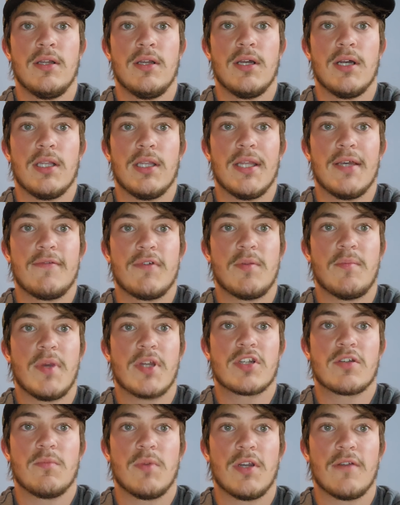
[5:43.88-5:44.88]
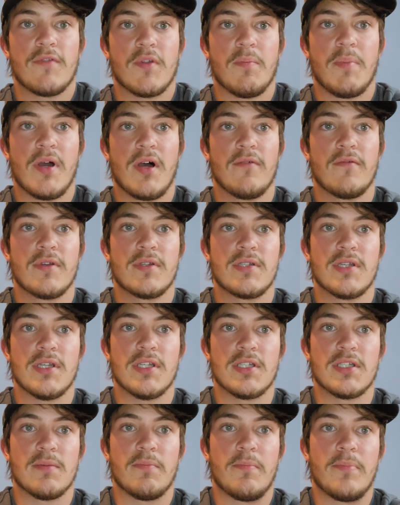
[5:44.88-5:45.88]
11. Measurement of the pelvis
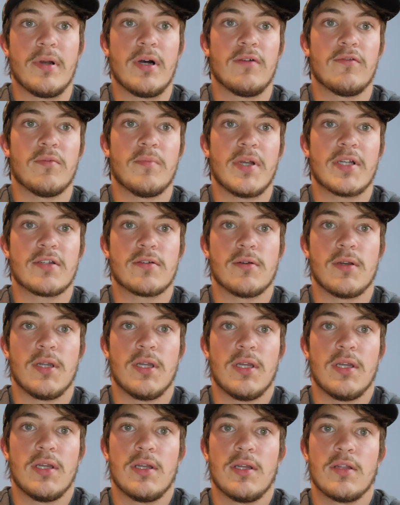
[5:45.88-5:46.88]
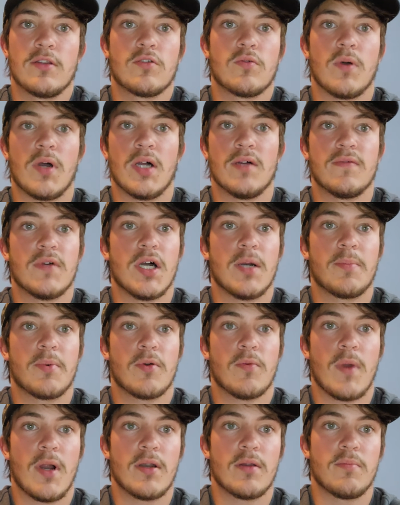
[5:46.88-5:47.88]
is pelvimetry. 12. Upper
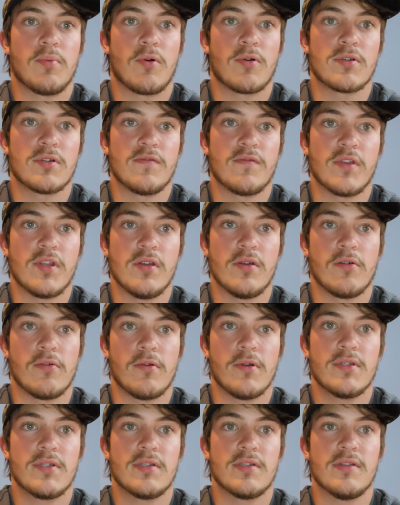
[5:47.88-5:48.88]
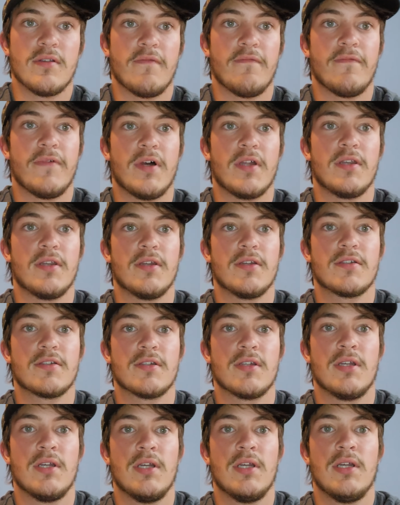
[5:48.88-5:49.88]
rounded portion of the uterus is the fundus.
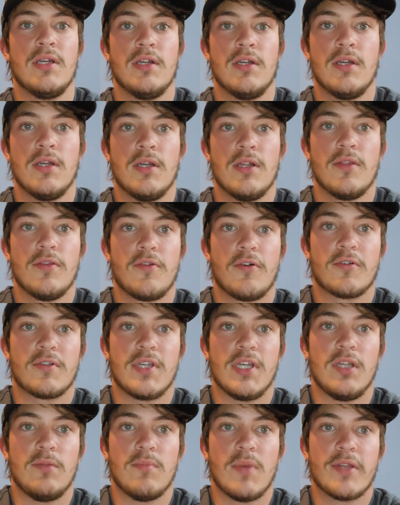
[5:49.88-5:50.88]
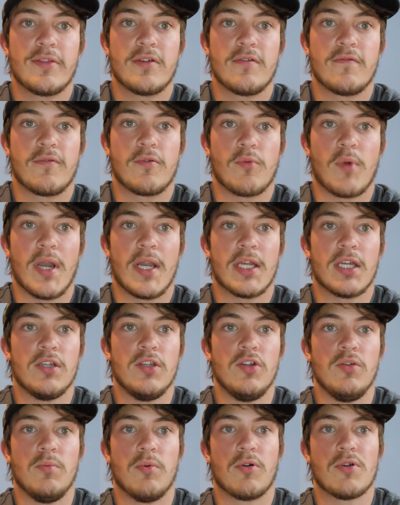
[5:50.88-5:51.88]
13. Method for rating a
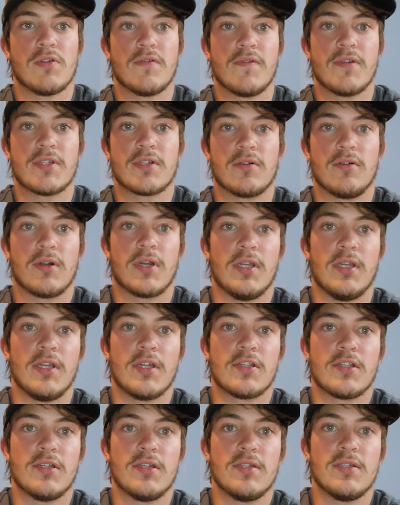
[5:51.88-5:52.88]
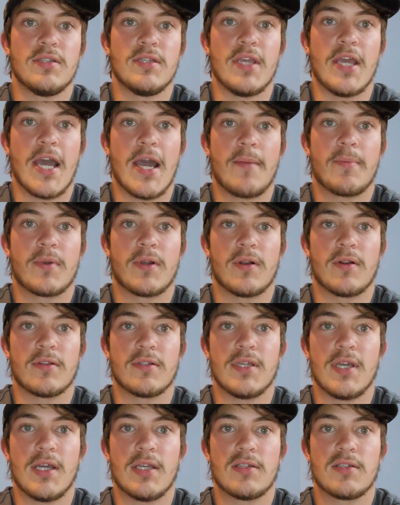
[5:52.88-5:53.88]
newborn's physical condition is the Apgar
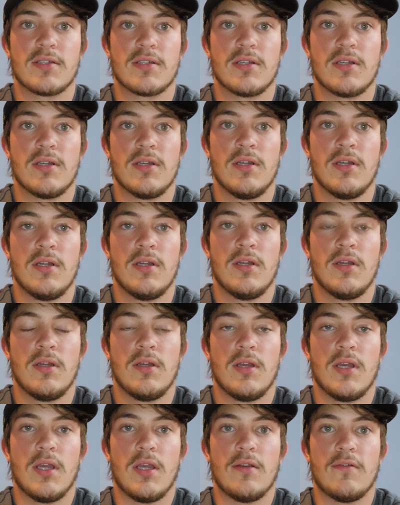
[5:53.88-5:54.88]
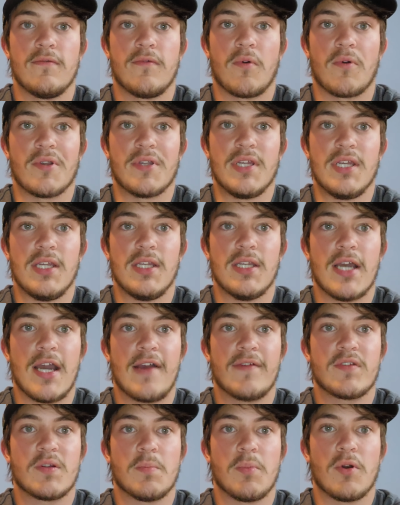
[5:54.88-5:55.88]
test. And 14.
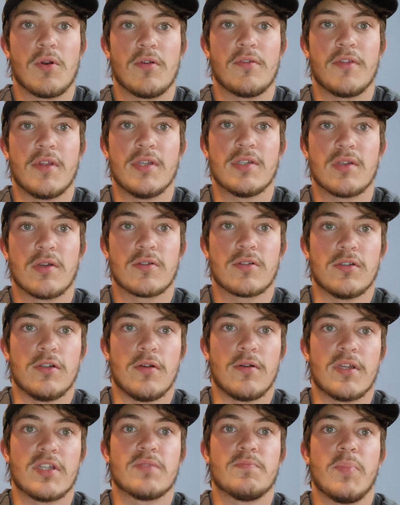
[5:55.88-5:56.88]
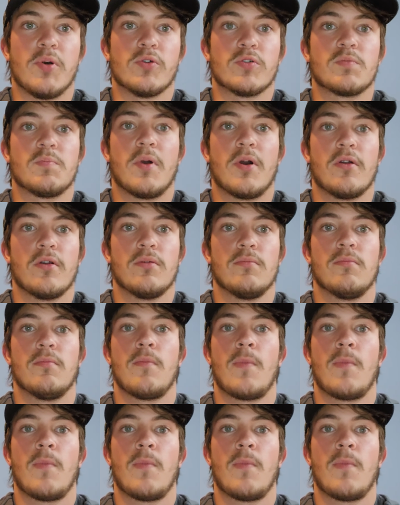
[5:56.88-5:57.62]
Afterbirth is also known as postpartum.